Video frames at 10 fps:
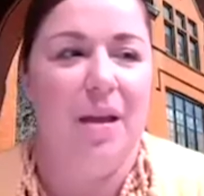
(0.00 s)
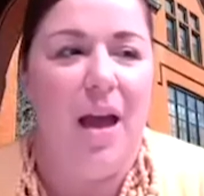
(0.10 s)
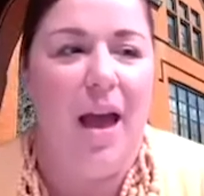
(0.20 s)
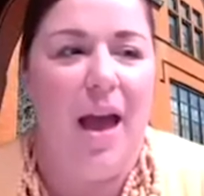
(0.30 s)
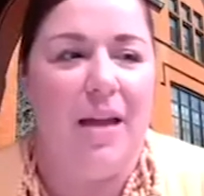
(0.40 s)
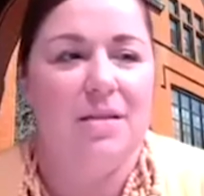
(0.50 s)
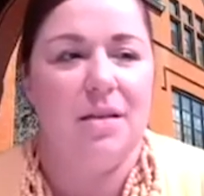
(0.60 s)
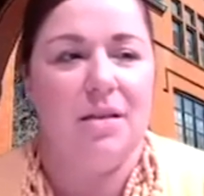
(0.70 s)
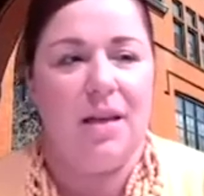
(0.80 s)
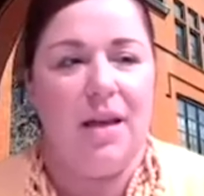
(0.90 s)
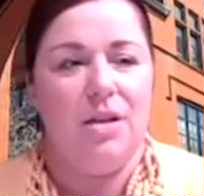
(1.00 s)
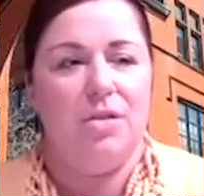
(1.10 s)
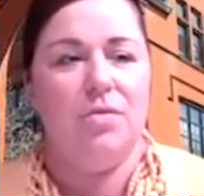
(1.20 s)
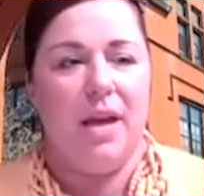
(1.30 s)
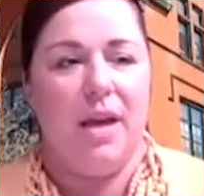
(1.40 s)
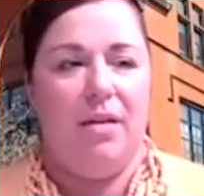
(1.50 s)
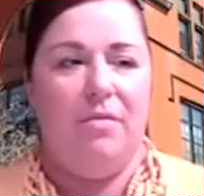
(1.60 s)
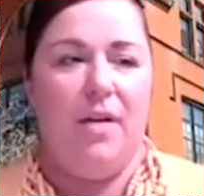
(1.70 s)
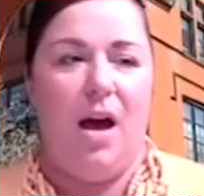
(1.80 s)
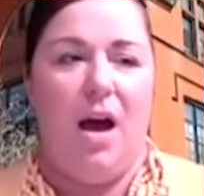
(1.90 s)
And can you
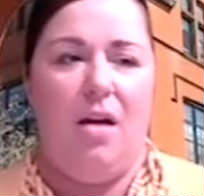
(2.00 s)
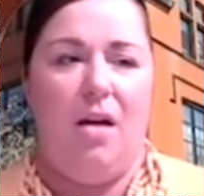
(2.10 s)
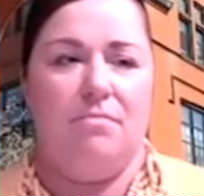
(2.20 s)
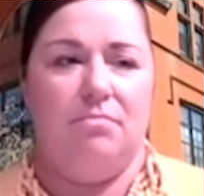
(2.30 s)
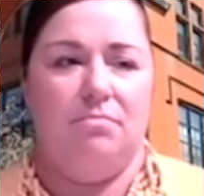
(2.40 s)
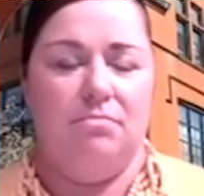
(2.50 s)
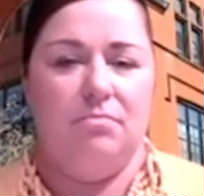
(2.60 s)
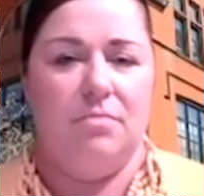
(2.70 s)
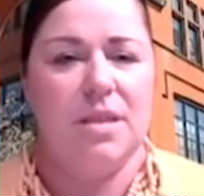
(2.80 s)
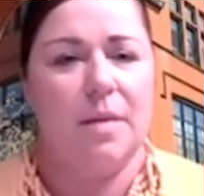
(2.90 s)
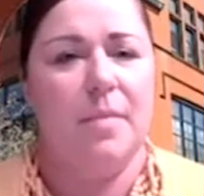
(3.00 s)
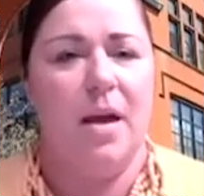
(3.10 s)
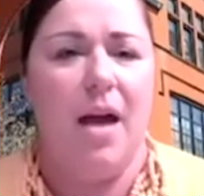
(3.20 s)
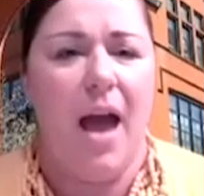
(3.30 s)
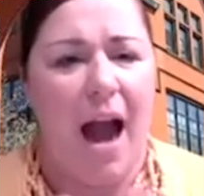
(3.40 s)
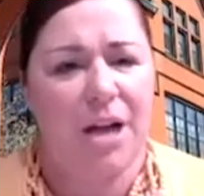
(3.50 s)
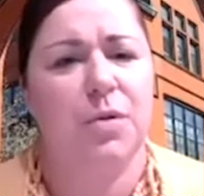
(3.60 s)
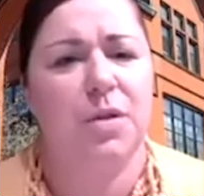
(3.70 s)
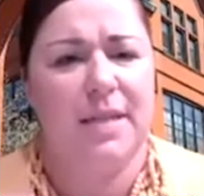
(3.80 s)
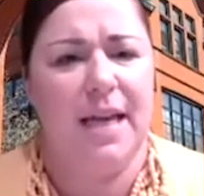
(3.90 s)
give some
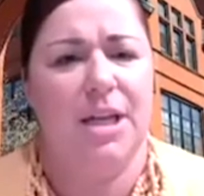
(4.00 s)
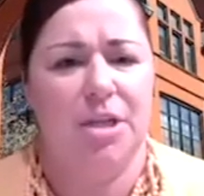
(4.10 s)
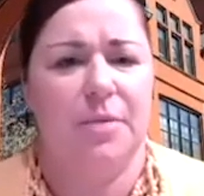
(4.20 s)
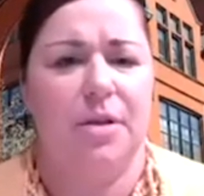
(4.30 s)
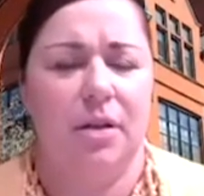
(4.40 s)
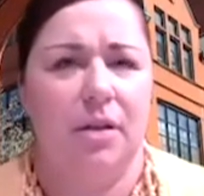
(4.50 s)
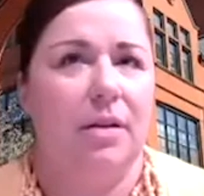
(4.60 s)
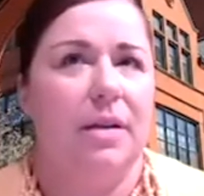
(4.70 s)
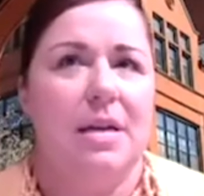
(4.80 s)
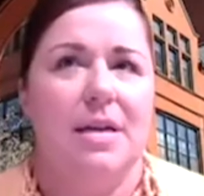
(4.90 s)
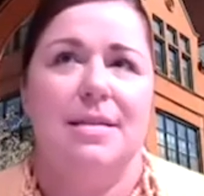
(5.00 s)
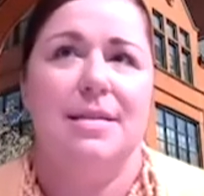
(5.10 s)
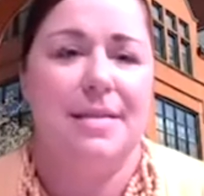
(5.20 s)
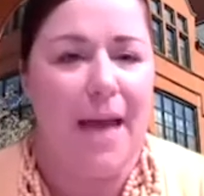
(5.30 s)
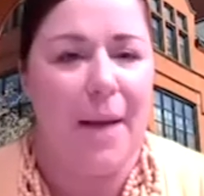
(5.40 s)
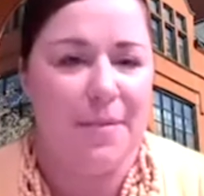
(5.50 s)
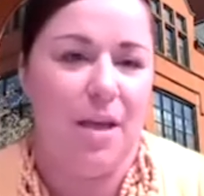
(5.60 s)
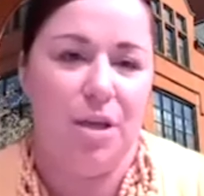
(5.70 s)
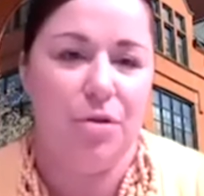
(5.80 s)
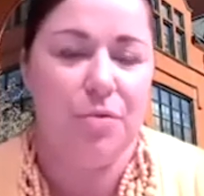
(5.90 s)
actual tangible steps
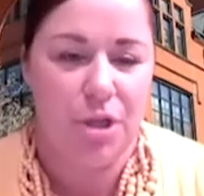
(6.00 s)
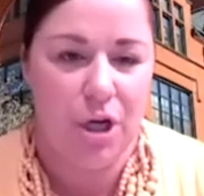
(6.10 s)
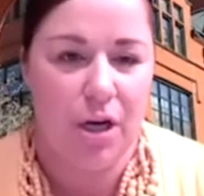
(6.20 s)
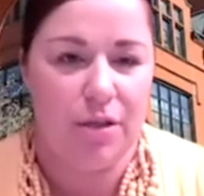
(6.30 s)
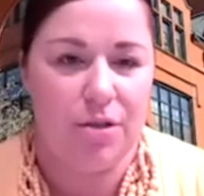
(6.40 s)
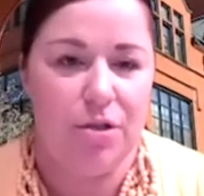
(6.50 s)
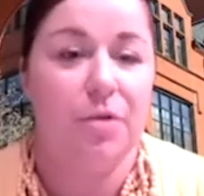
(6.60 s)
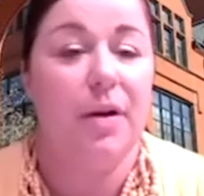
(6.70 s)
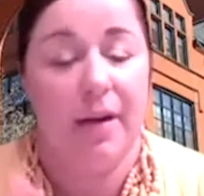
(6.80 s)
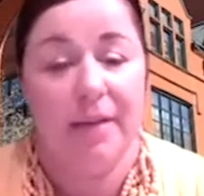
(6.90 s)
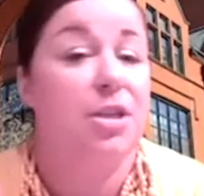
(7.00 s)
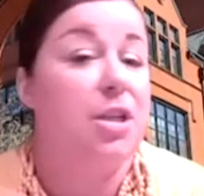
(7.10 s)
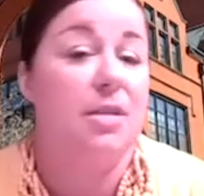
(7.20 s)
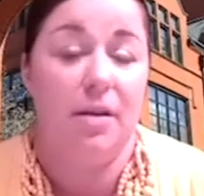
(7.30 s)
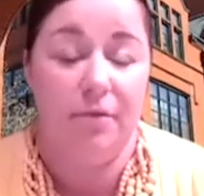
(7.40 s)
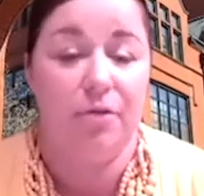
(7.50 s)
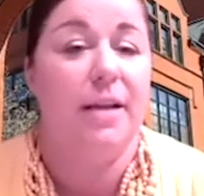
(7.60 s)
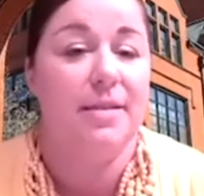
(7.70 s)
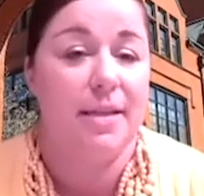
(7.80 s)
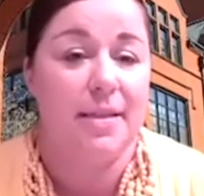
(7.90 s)
that you took to, in addition to
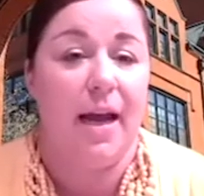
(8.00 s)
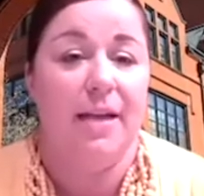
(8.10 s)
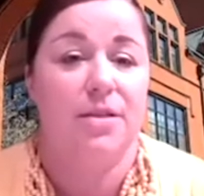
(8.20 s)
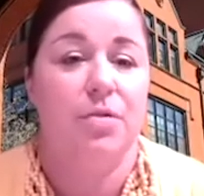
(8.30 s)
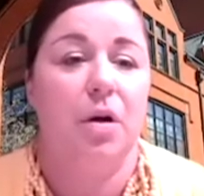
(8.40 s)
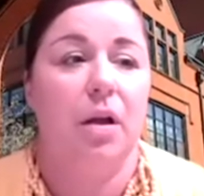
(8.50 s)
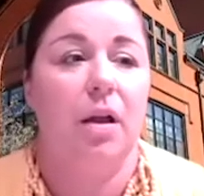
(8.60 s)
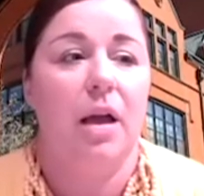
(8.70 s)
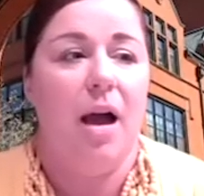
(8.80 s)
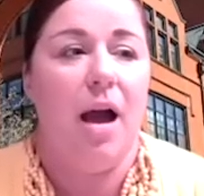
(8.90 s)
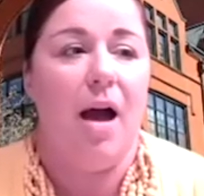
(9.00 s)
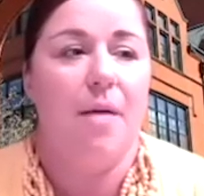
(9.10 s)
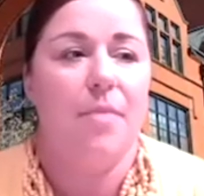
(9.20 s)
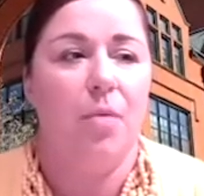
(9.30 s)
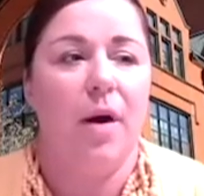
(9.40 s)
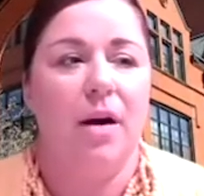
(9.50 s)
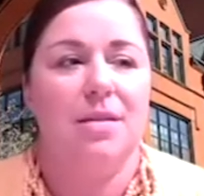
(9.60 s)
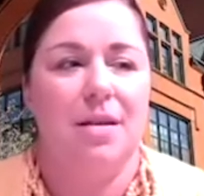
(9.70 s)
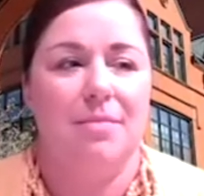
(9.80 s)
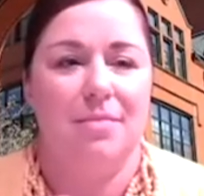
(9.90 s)
forensics in high school, but what are
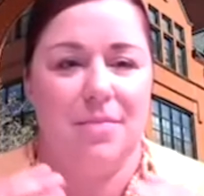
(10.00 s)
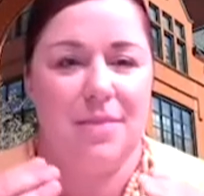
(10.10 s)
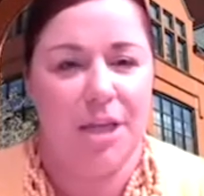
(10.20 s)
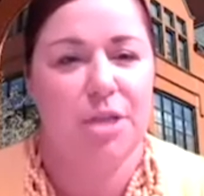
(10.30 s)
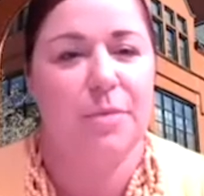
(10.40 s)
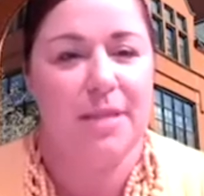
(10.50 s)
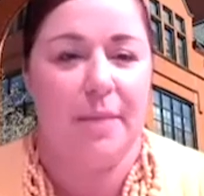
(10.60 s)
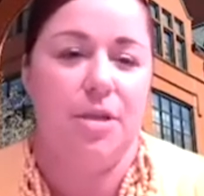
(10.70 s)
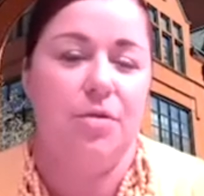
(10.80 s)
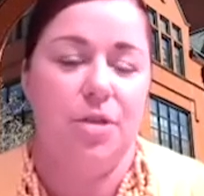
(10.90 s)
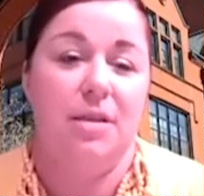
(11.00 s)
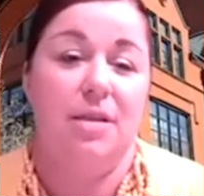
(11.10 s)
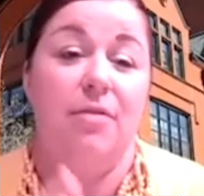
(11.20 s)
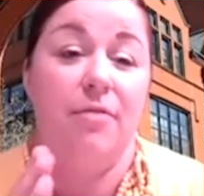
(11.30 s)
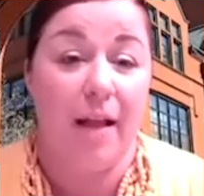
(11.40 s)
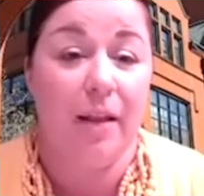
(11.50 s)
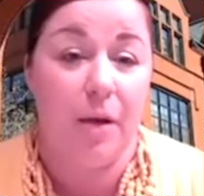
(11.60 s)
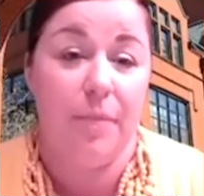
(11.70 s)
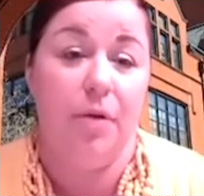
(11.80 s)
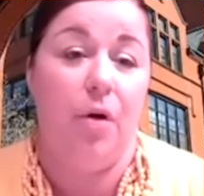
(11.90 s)
some tangible steps that you took to
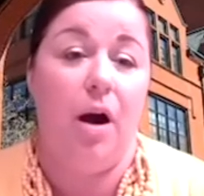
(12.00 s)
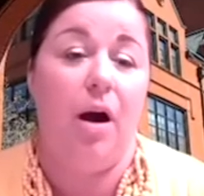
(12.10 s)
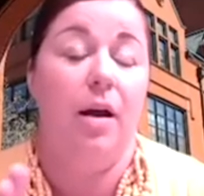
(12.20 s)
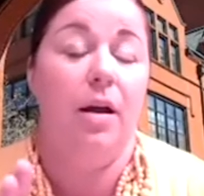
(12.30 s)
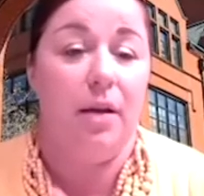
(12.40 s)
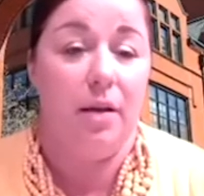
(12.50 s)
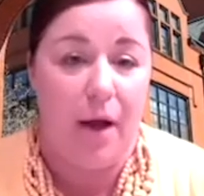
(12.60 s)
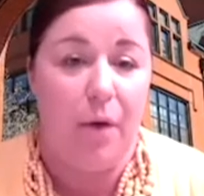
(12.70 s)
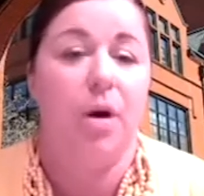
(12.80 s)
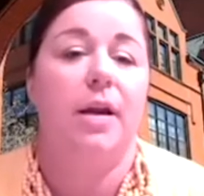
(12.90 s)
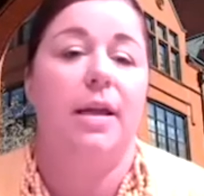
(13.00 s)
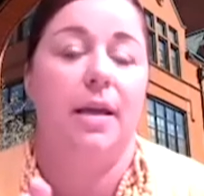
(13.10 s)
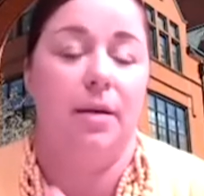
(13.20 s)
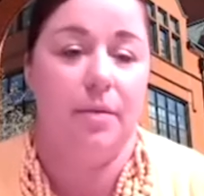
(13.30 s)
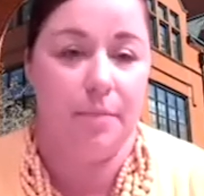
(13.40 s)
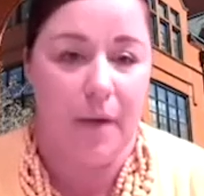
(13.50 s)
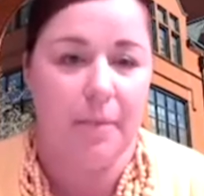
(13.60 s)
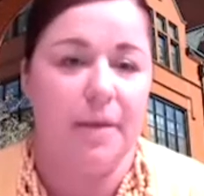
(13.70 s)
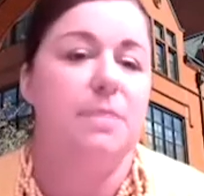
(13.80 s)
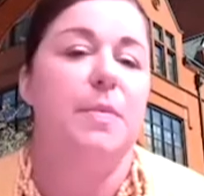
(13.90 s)
develop your networking,
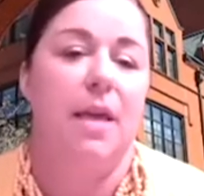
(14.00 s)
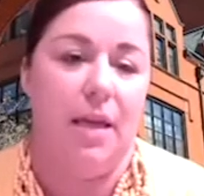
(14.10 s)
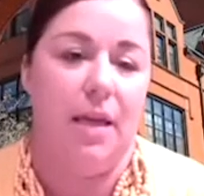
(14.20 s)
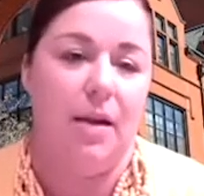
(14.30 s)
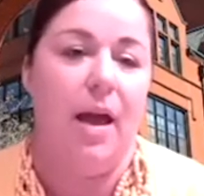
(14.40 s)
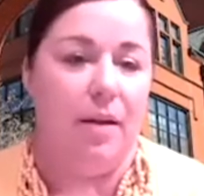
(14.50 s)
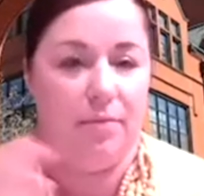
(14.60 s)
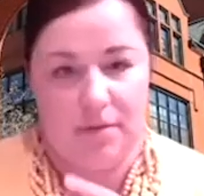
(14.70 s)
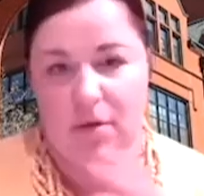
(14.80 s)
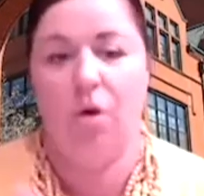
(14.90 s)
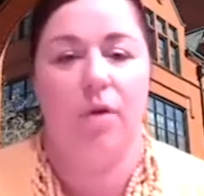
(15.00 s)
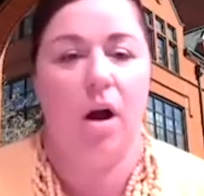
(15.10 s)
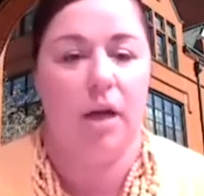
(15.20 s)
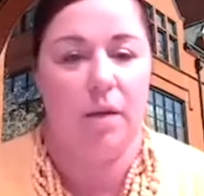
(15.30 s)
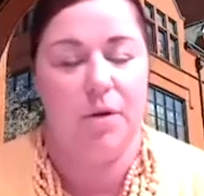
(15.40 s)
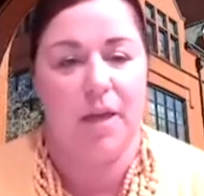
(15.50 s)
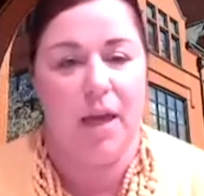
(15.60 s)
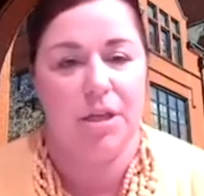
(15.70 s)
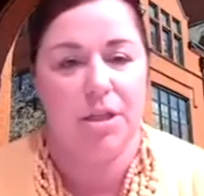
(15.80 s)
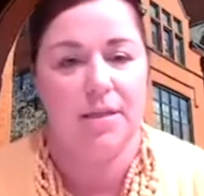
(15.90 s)
public speaking, and overall
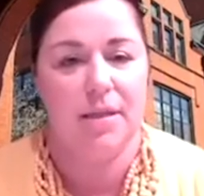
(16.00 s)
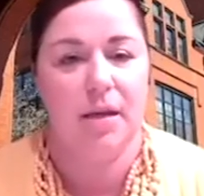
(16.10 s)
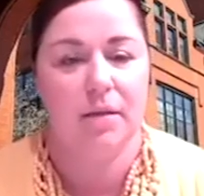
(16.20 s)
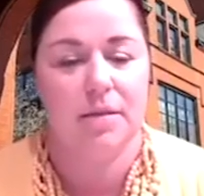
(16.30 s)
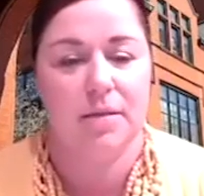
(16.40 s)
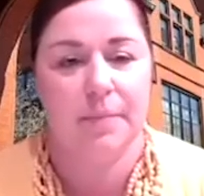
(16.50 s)
communication skills?